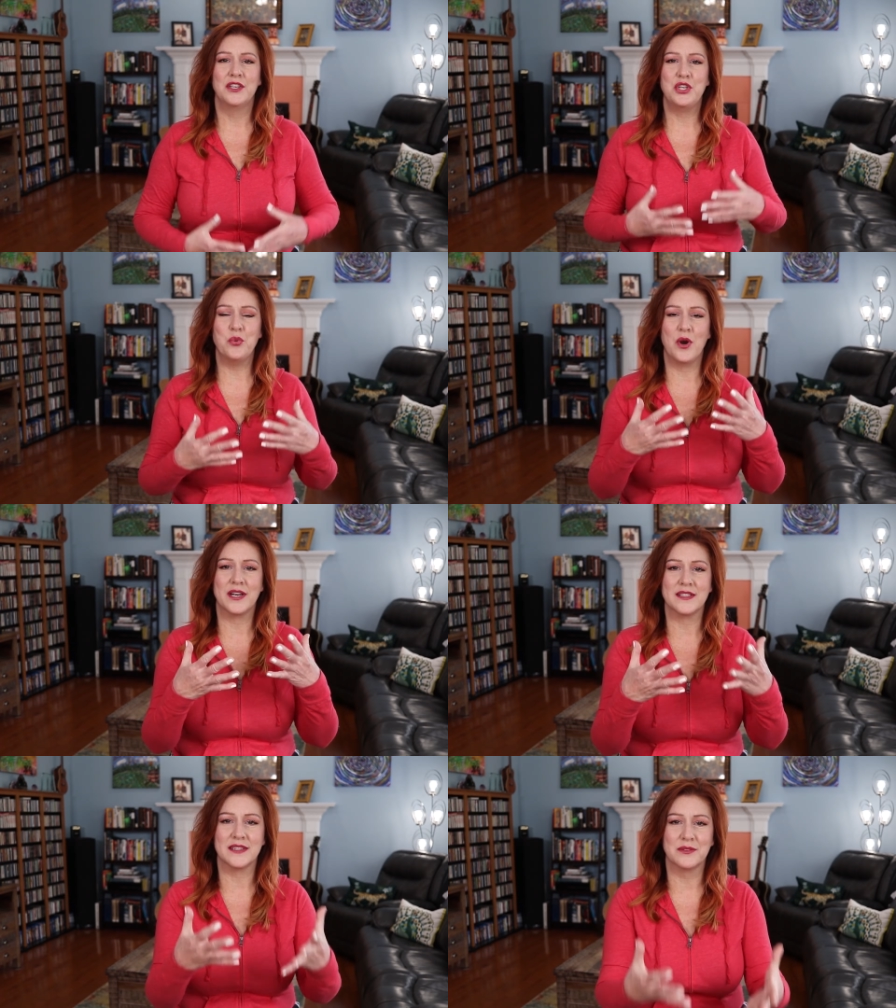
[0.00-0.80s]
You
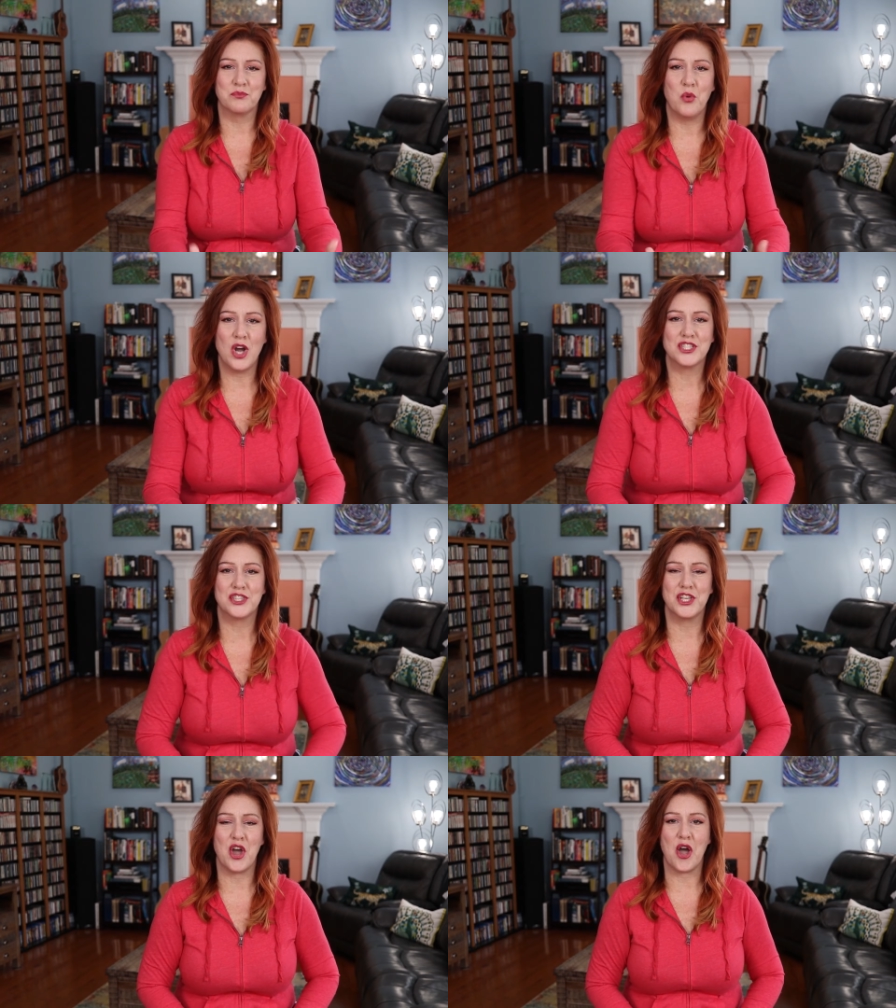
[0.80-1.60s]
want to
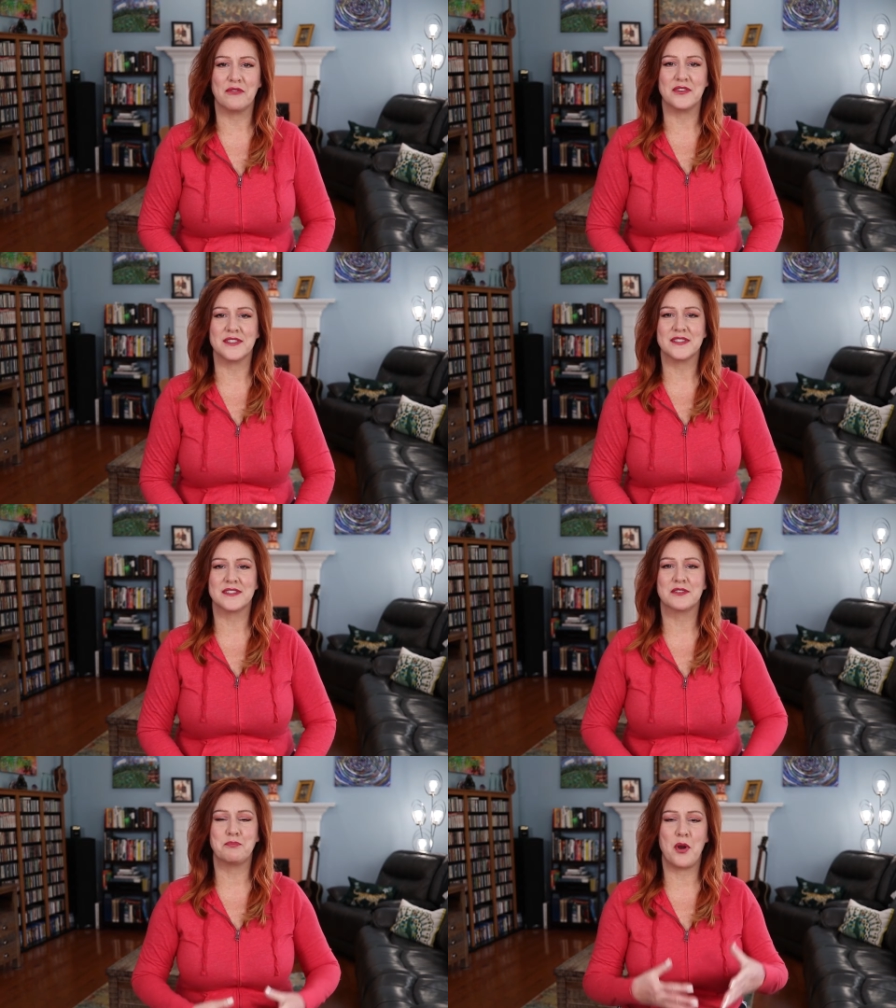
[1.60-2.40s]
watch The
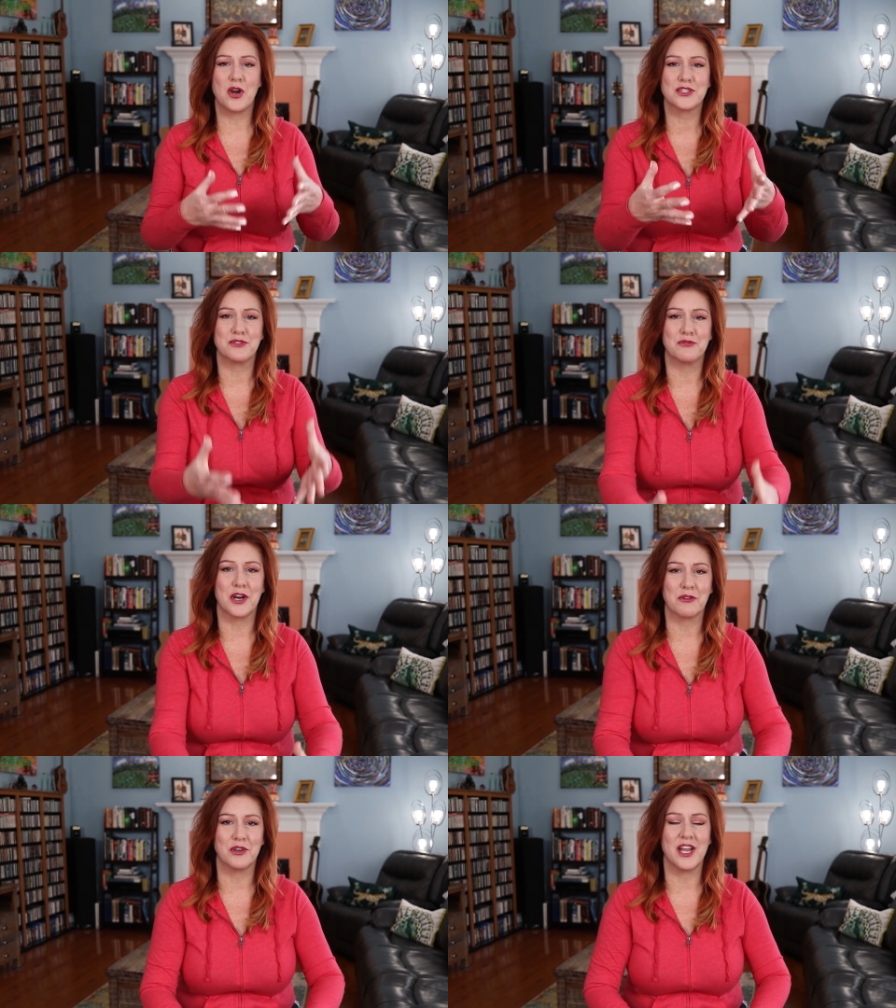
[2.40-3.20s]
Office, Parks and
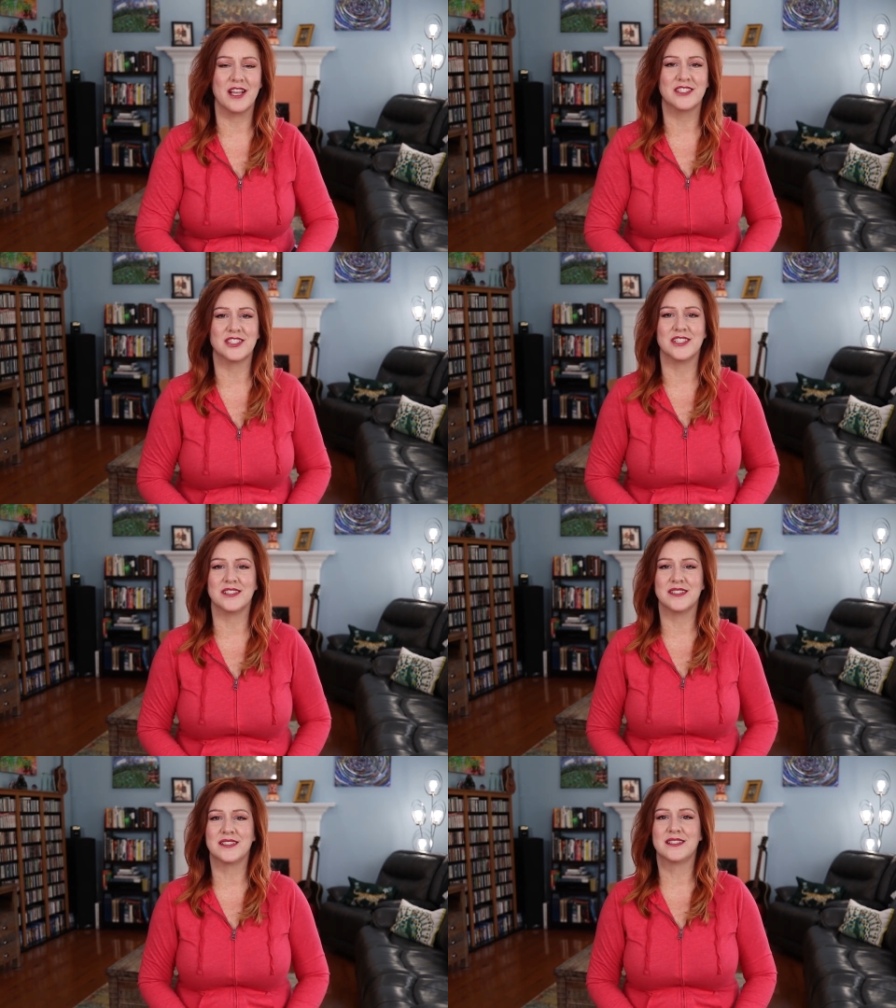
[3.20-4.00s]

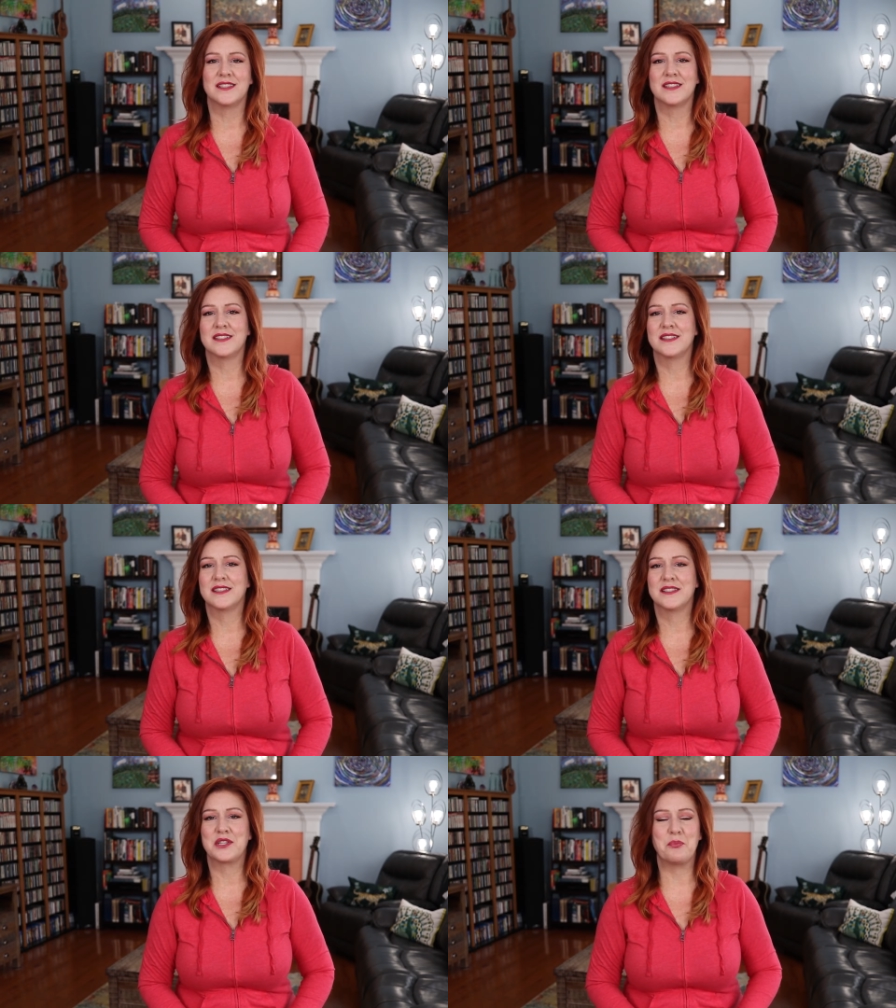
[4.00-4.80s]
Recreation,
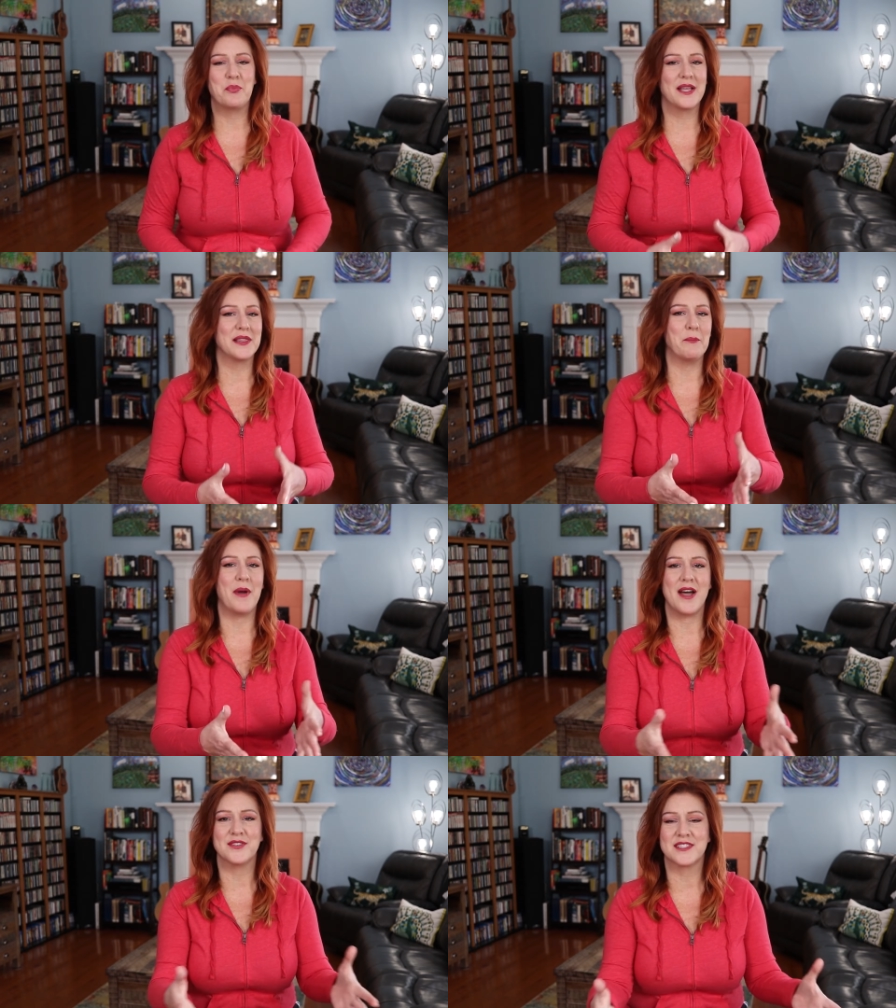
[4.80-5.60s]
The Big
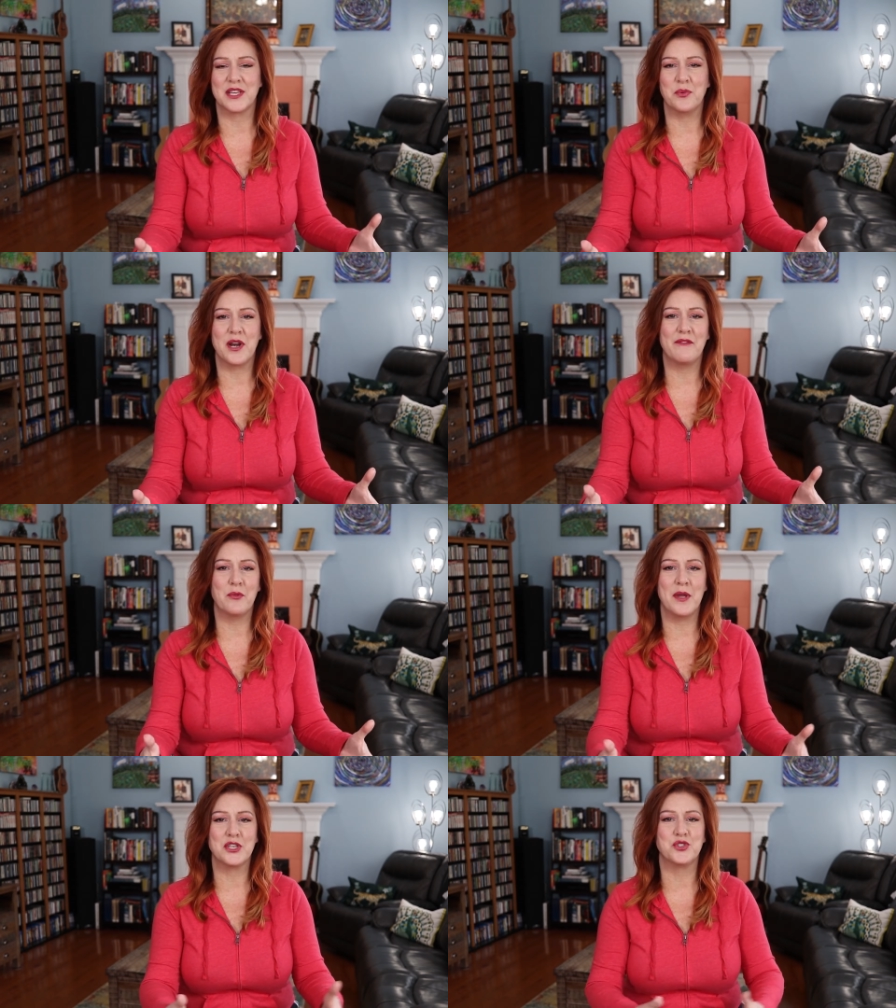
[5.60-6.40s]
Lebowski,
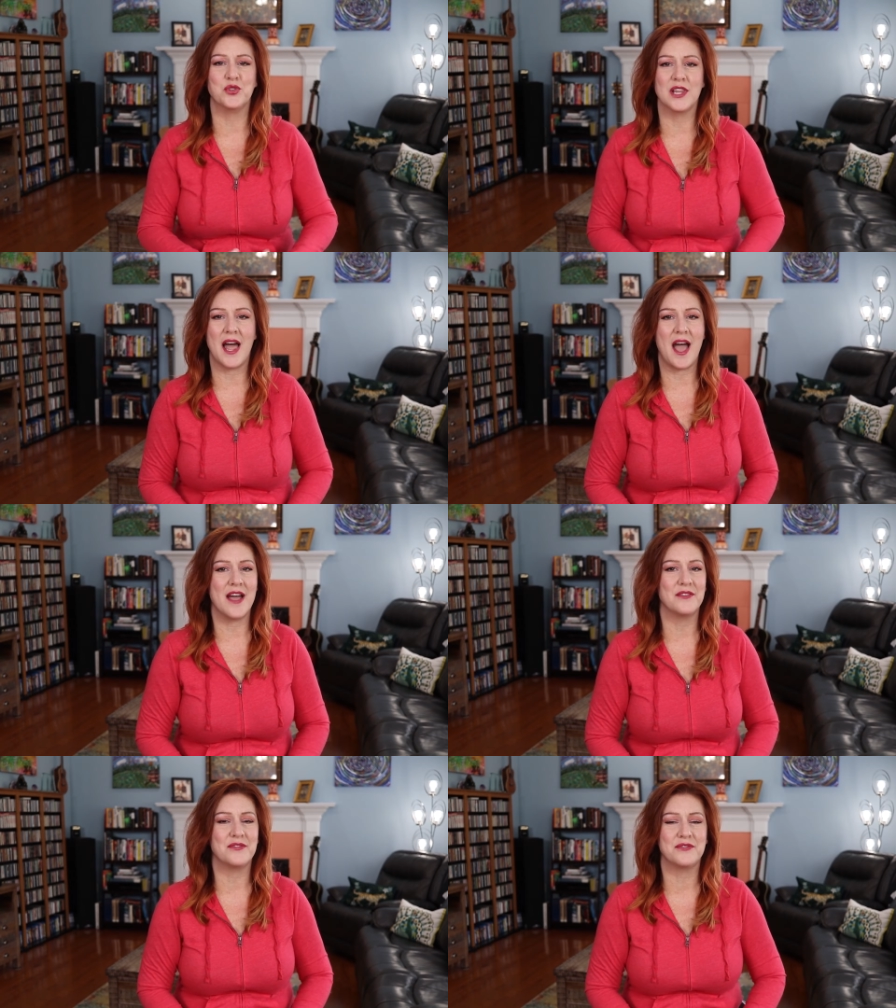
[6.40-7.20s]
whatever makes you
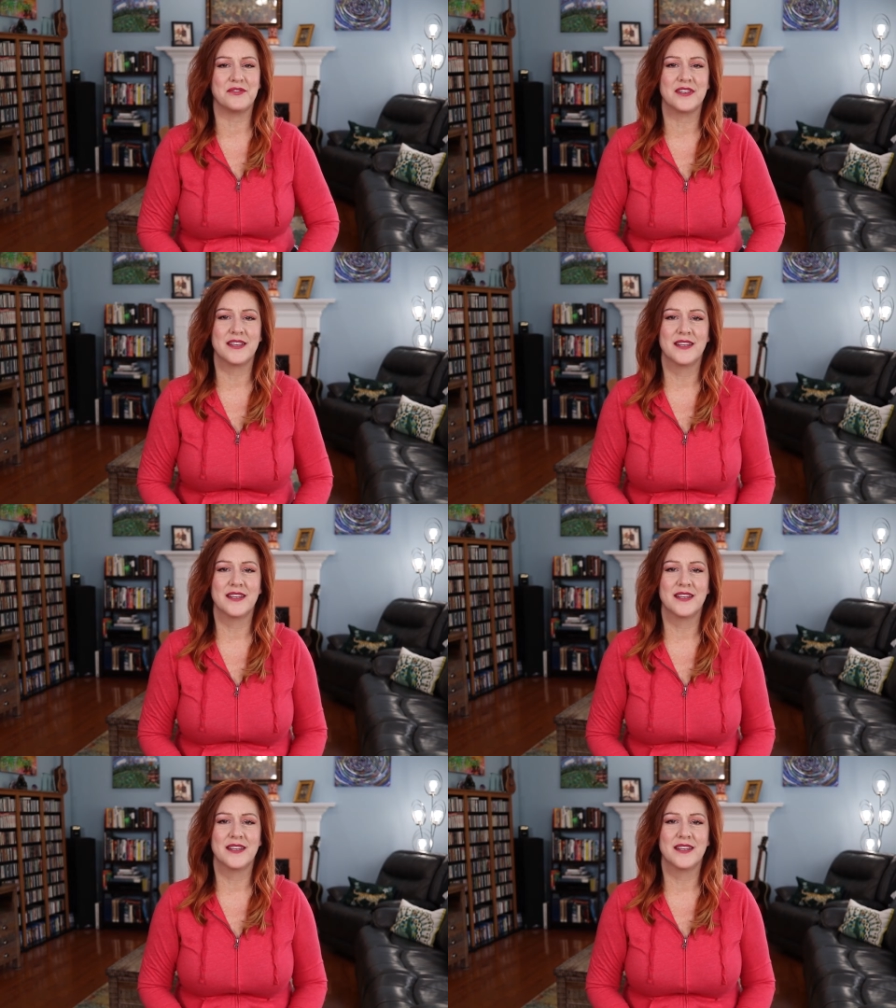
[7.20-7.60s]
laugh.